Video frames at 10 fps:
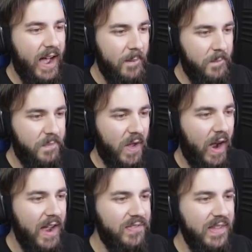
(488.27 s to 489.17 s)
Um,
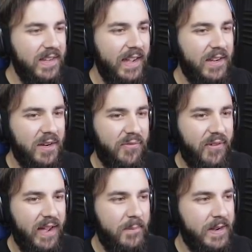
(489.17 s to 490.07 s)
I think I gotta
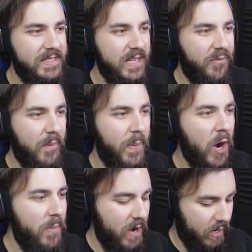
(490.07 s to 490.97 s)
find myself a
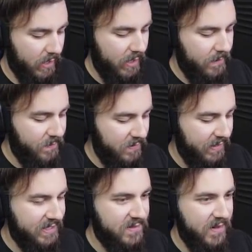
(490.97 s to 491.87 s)
bulb dog. In
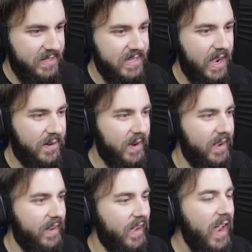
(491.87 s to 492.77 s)
fact, it's very dark
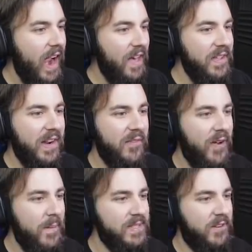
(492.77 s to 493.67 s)
right now. I think I'm gonna
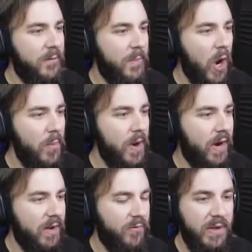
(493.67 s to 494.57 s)
find myself a bulb
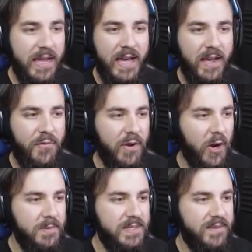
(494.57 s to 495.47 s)
dog if we uh, if we
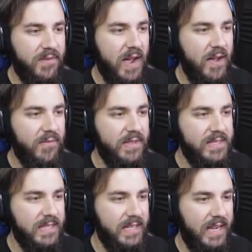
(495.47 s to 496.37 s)
hope to survive
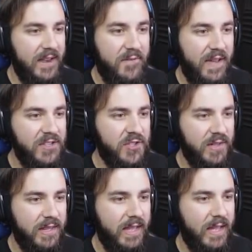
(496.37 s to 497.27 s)
this little adventure
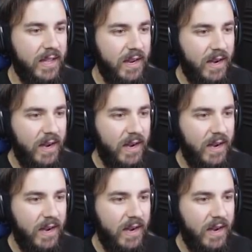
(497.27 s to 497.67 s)
in there.